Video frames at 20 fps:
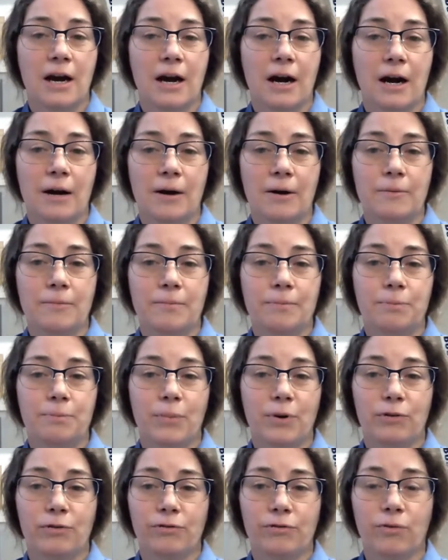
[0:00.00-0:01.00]
Um,
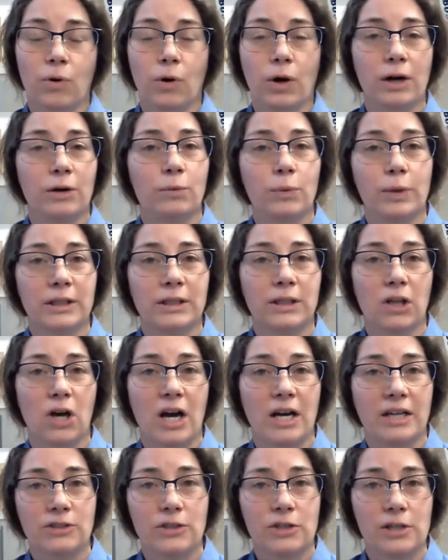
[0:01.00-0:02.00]
before we
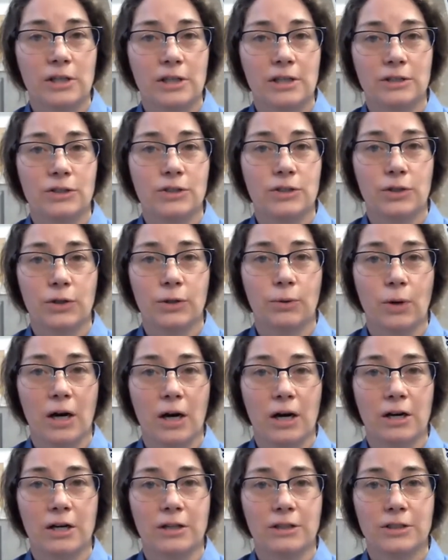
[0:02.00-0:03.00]
launch into
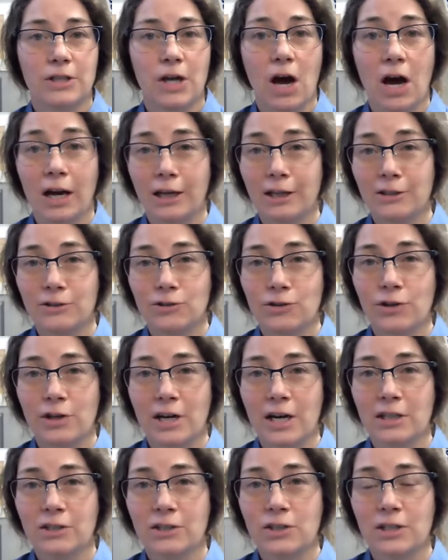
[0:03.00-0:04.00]
our talk
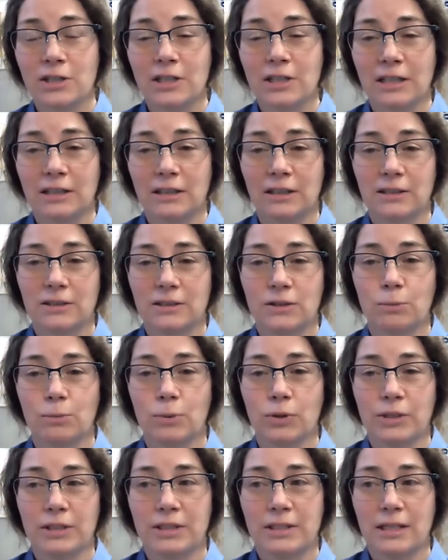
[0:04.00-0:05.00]
introduction, I'd like to
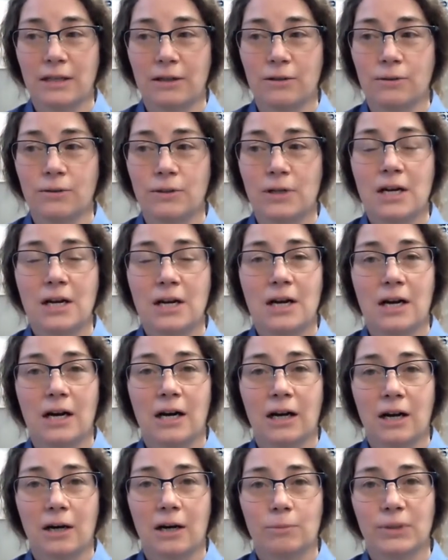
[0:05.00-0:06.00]
point out
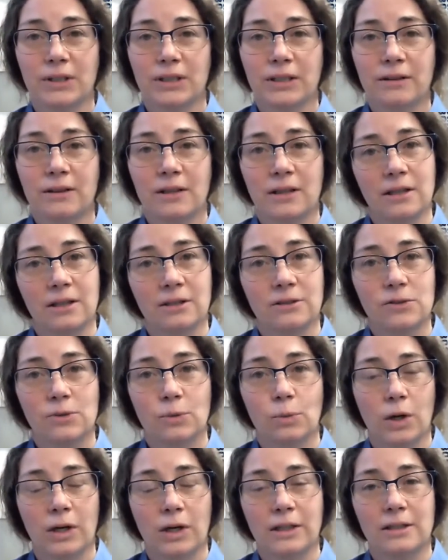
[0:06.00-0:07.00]
a couple of things.
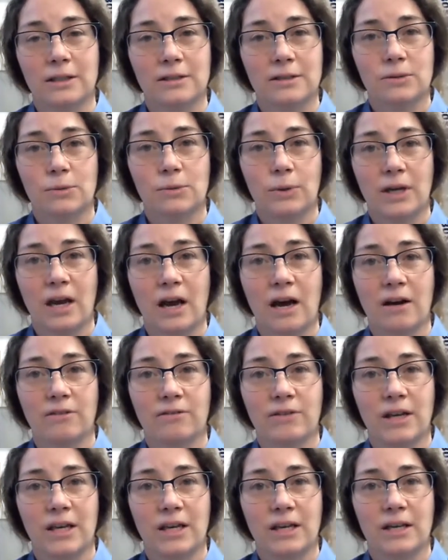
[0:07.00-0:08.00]
One is we have
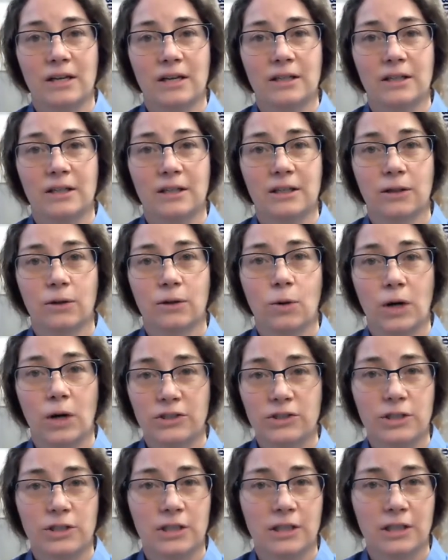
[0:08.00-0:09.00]
a uh,
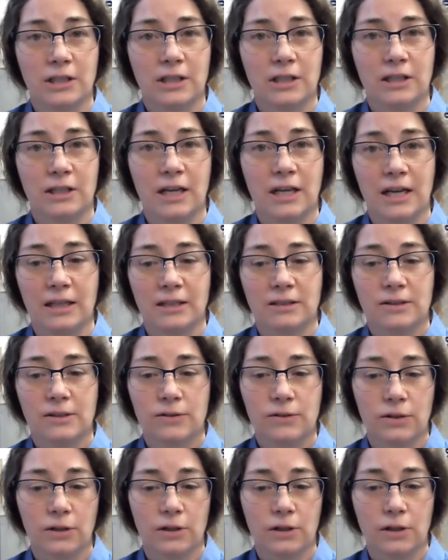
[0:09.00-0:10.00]
question and
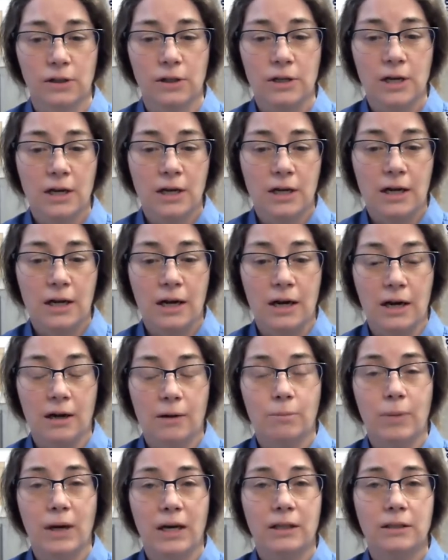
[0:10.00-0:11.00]
answer uh,
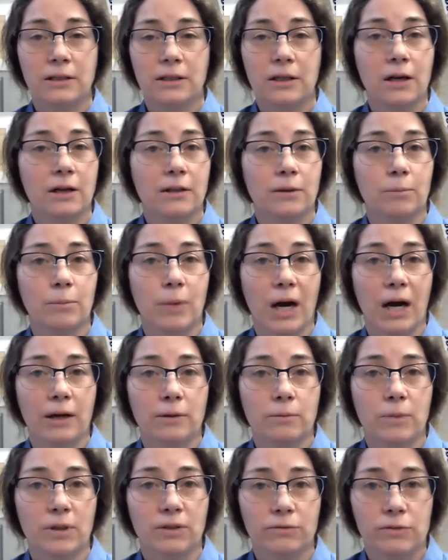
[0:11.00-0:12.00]
button on the
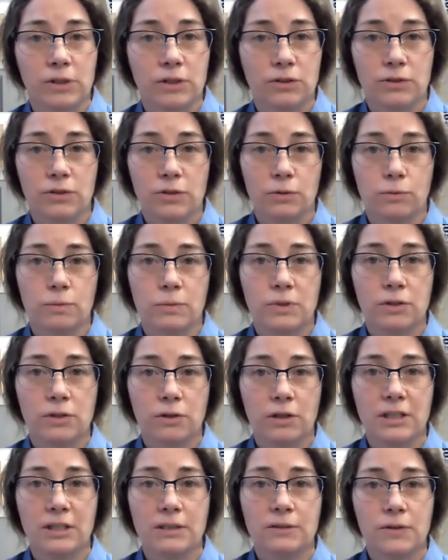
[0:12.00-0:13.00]
bottom of your Zoom
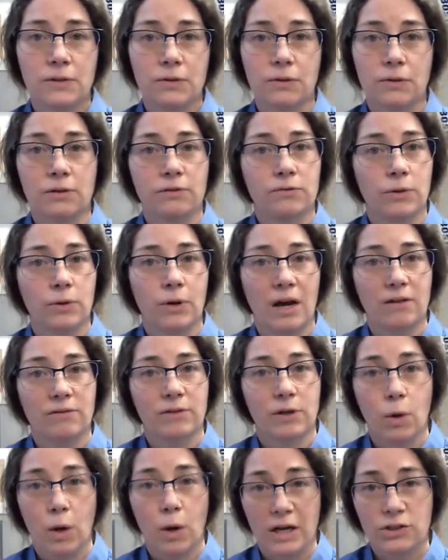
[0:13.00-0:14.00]
screen. So if you have
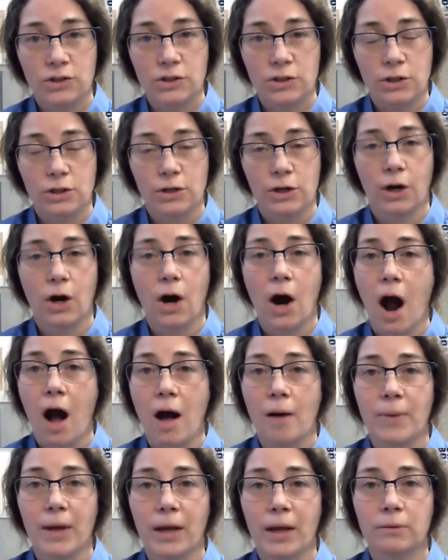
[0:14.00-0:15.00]
a question or
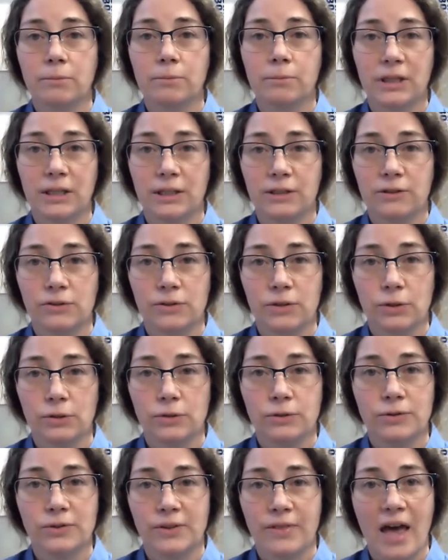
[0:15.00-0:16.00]
comment, please
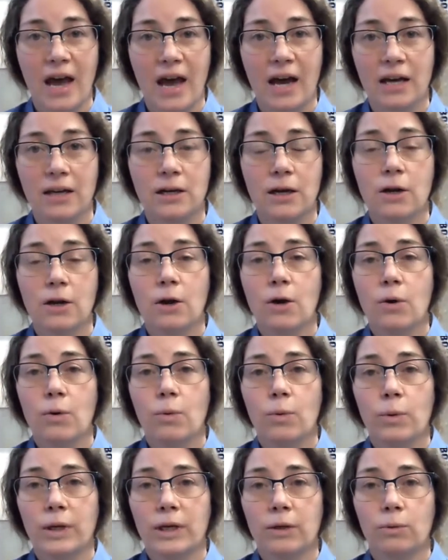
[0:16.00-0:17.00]
use that.
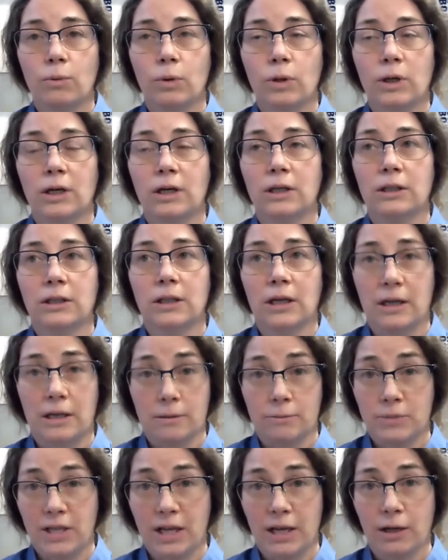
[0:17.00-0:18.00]
We will
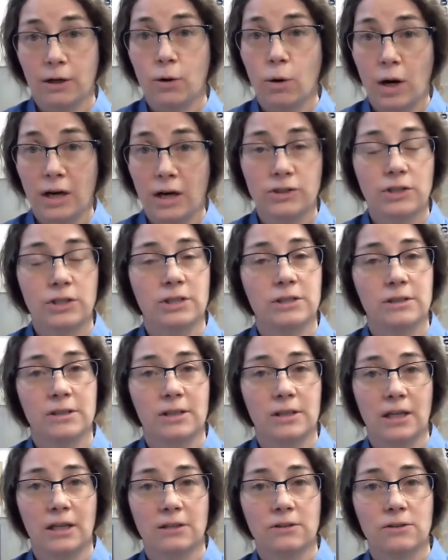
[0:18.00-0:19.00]
um, take questions
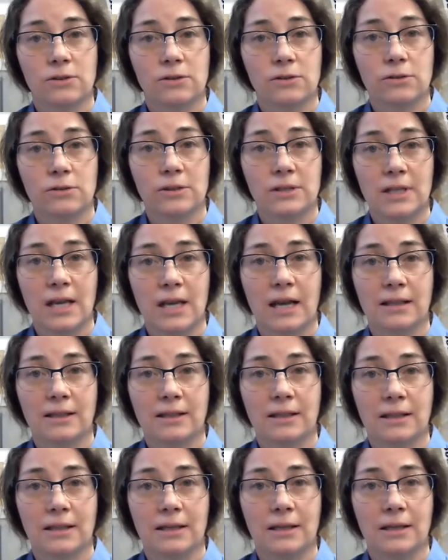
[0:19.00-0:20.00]
and answers at
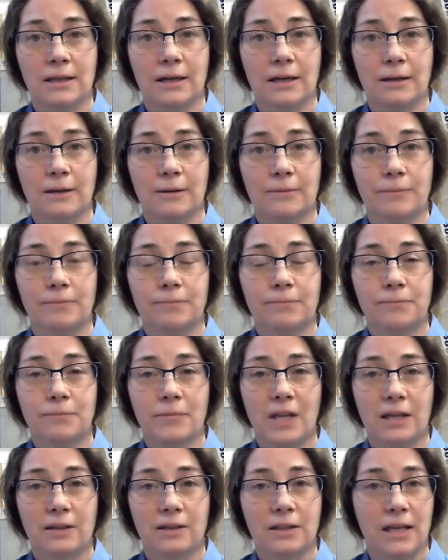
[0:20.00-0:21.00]
the, um,
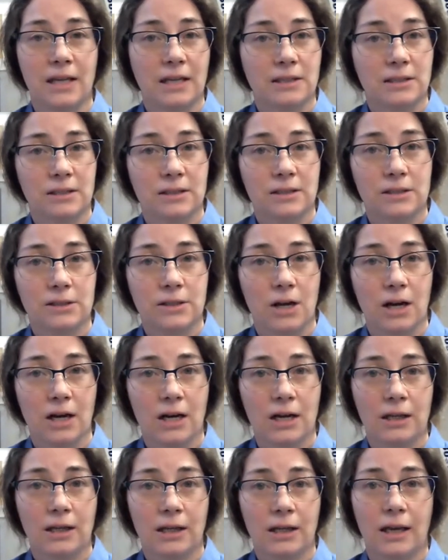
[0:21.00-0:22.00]
at the end of the
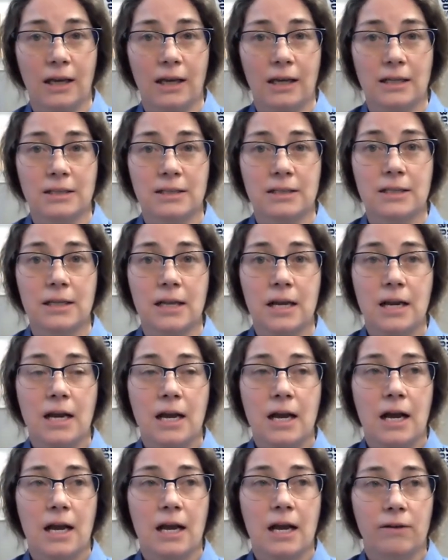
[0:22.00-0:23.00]
talk. And
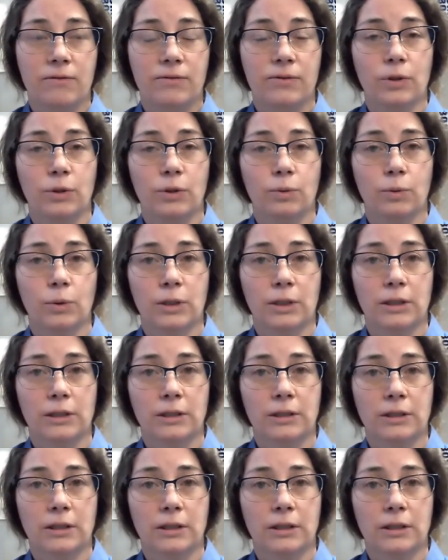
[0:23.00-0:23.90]
if you would